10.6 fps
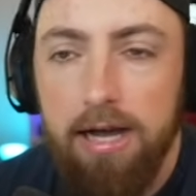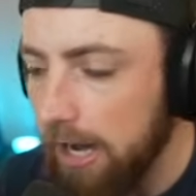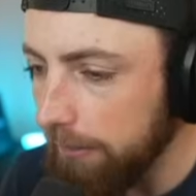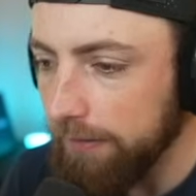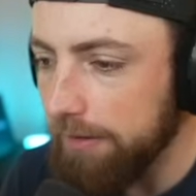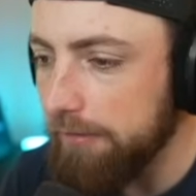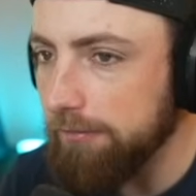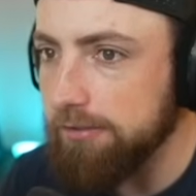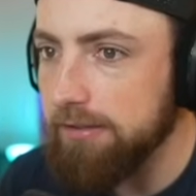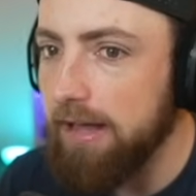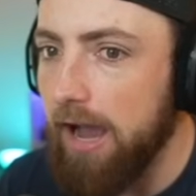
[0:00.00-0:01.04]
I don't think I've ever
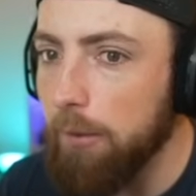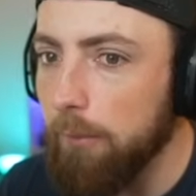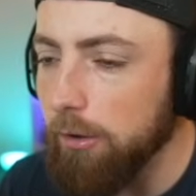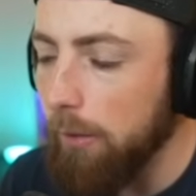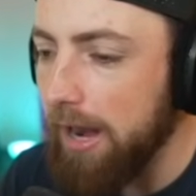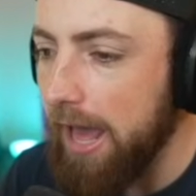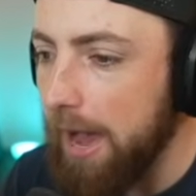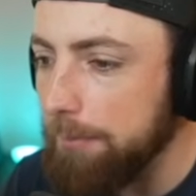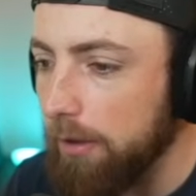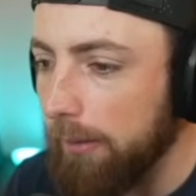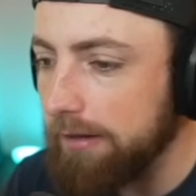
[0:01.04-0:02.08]
seen that. I wonder what
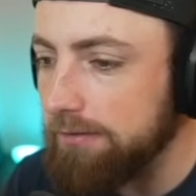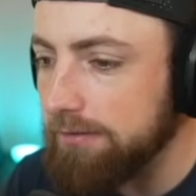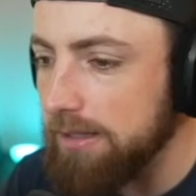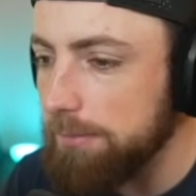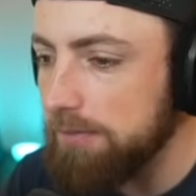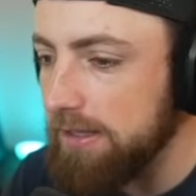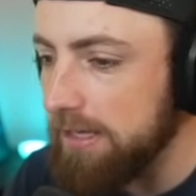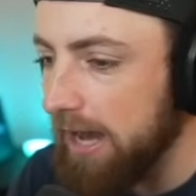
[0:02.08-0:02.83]
happened, though. I skipped the,